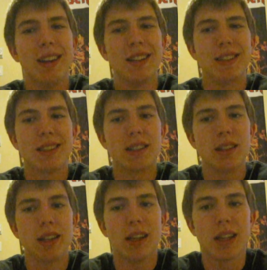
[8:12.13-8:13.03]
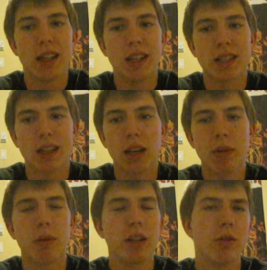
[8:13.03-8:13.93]
It's got to
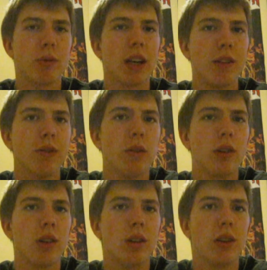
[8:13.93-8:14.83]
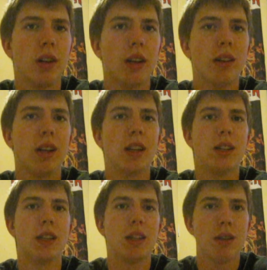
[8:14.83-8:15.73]
be what you're ready for,
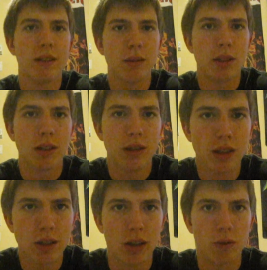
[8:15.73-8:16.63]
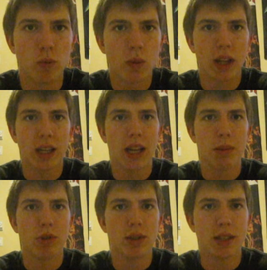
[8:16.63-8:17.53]
and you have to be, you know, willing and
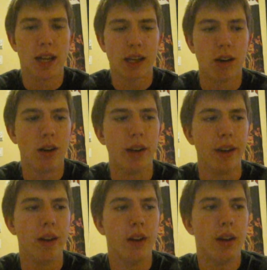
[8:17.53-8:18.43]
able to take on